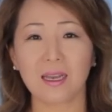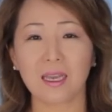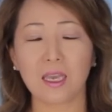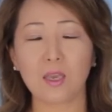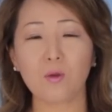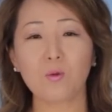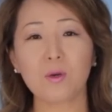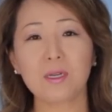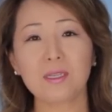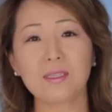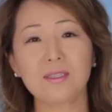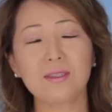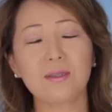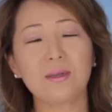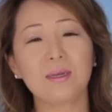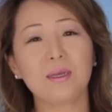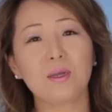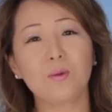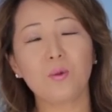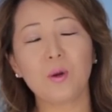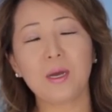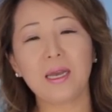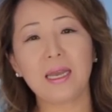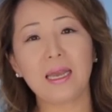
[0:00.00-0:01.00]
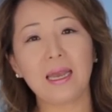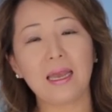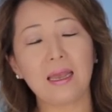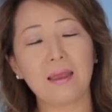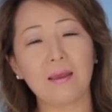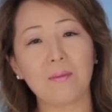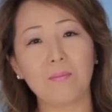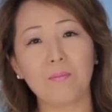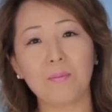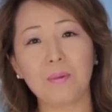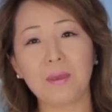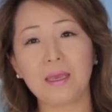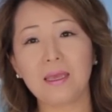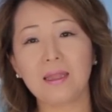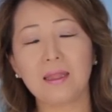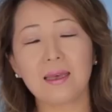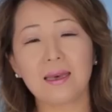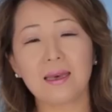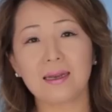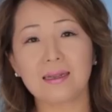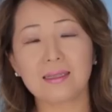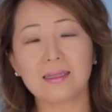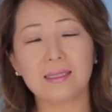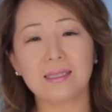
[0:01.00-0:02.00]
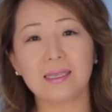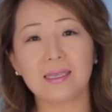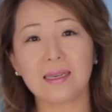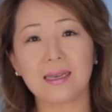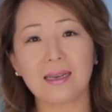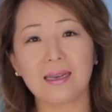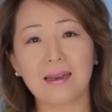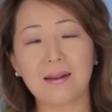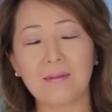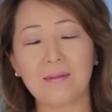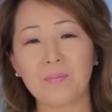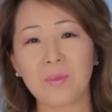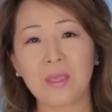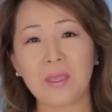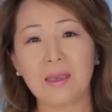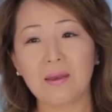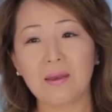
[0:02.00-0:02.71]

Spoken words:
He wants to, in a way, be that spark